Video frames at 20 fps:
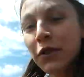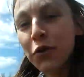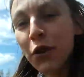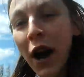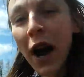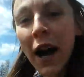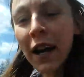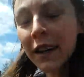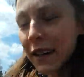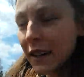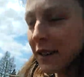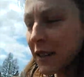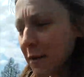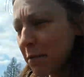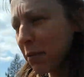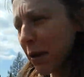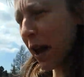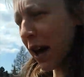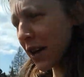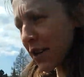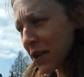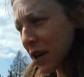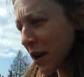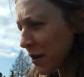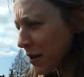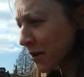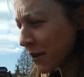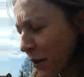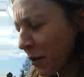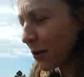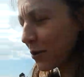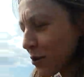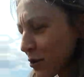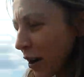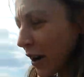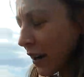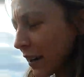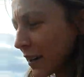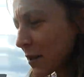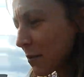Trident Splash. How does it go?
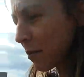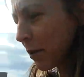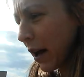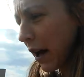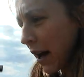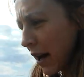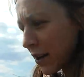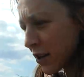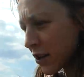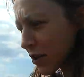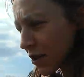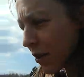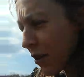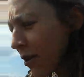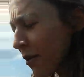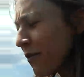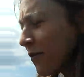Trident Splash. Oh,